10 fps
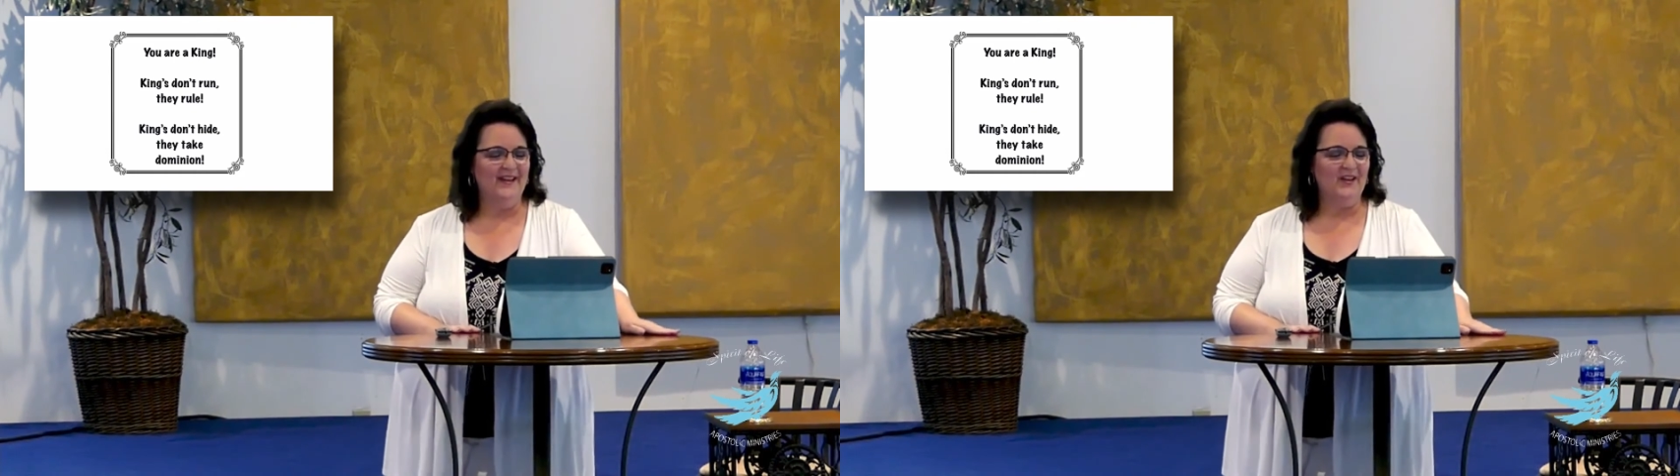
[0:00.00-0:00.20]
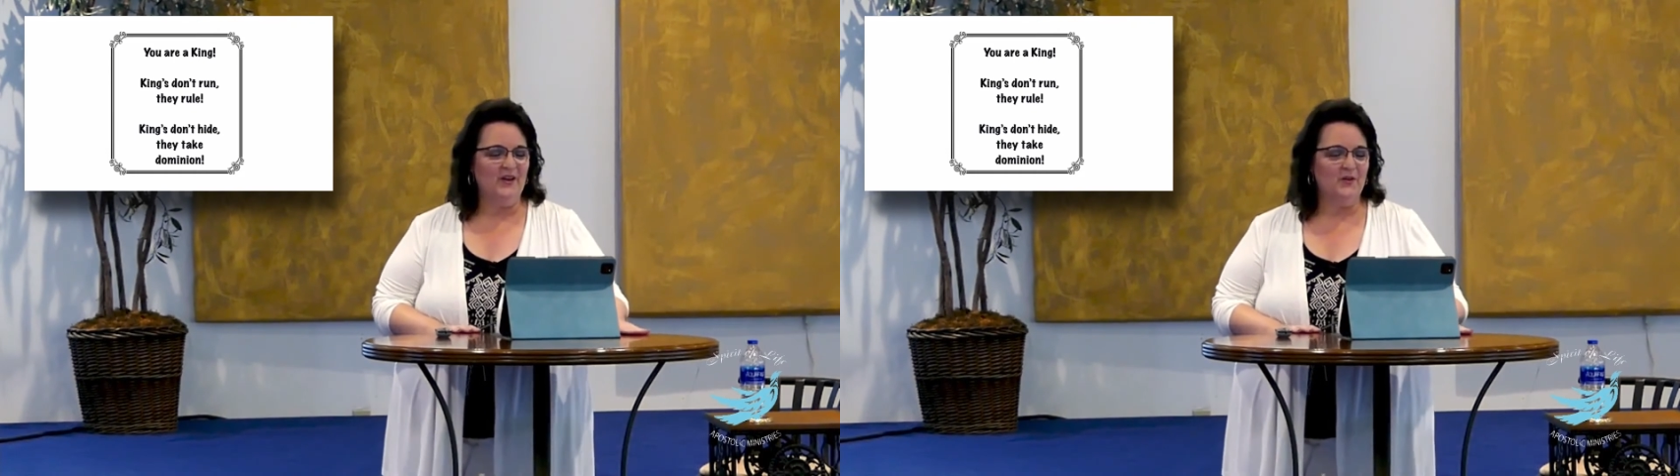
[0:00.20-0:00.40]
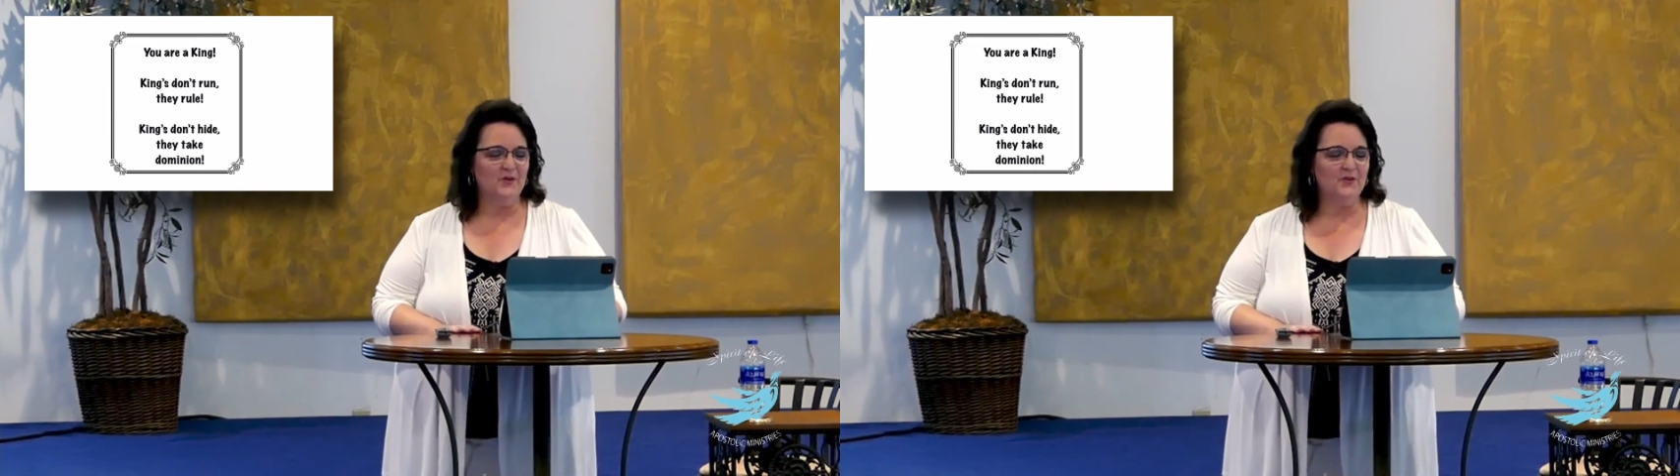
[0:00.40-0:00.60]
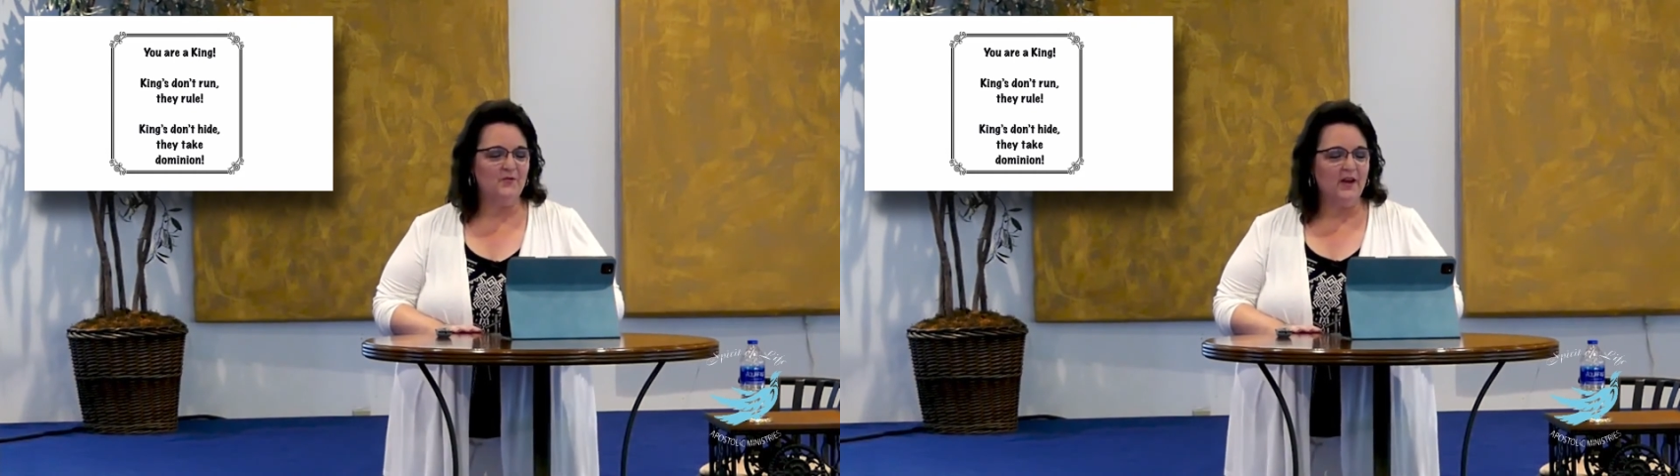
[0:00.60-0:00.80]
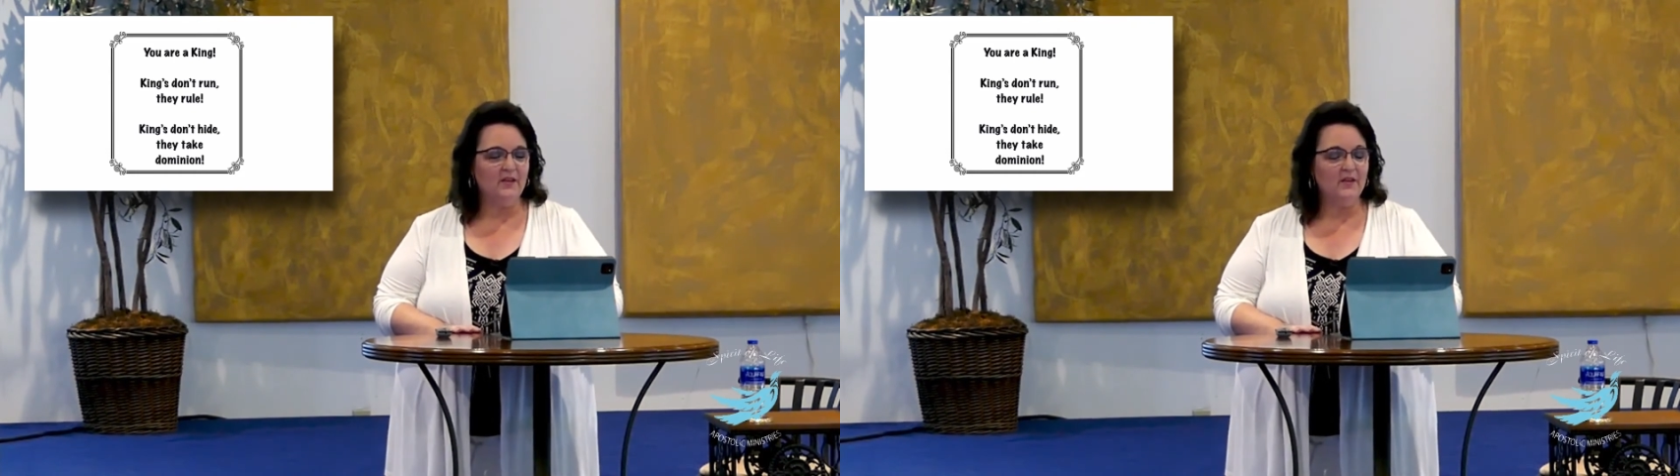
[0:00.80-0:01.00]
There's
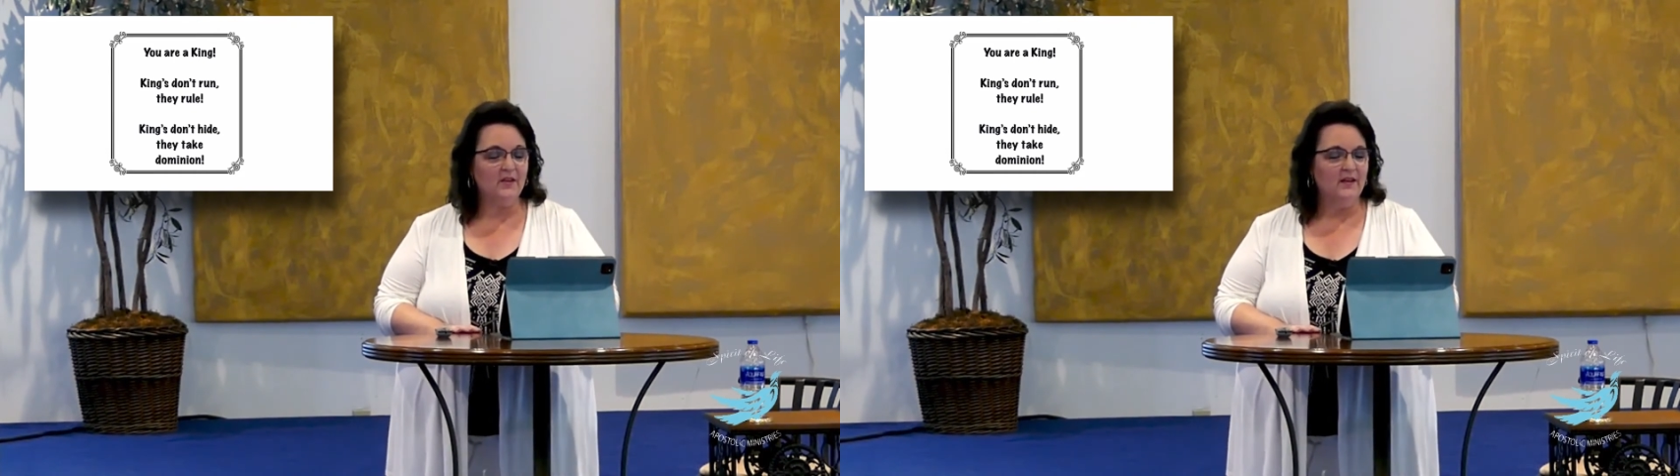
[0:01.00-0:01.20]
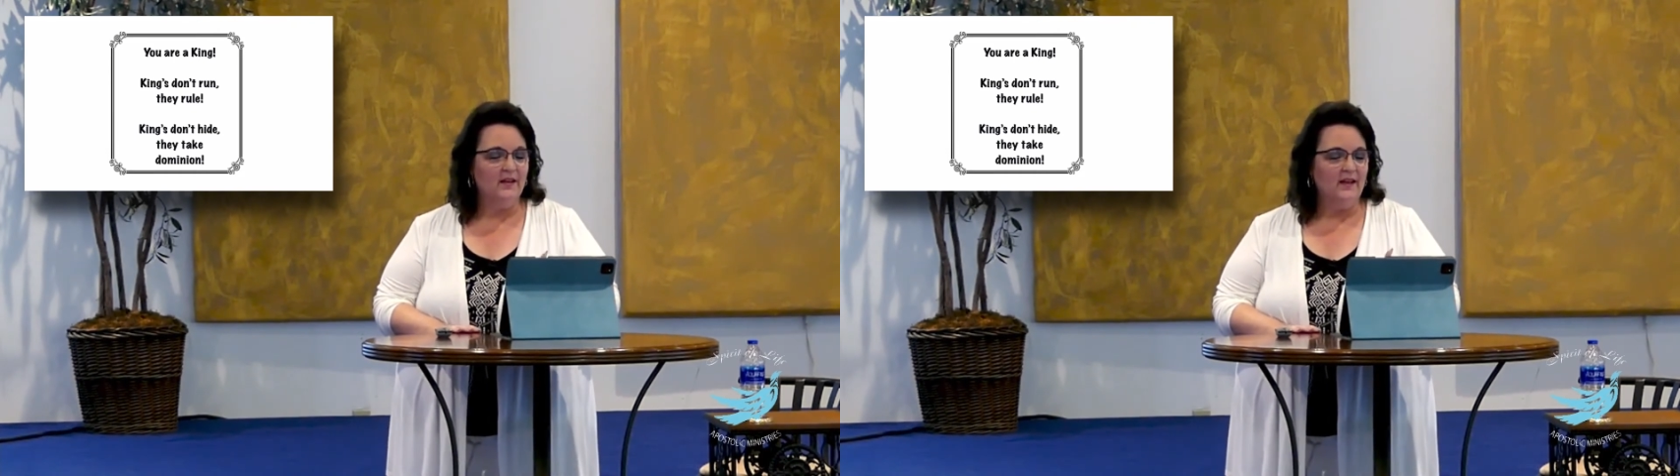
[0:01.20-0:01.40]
faith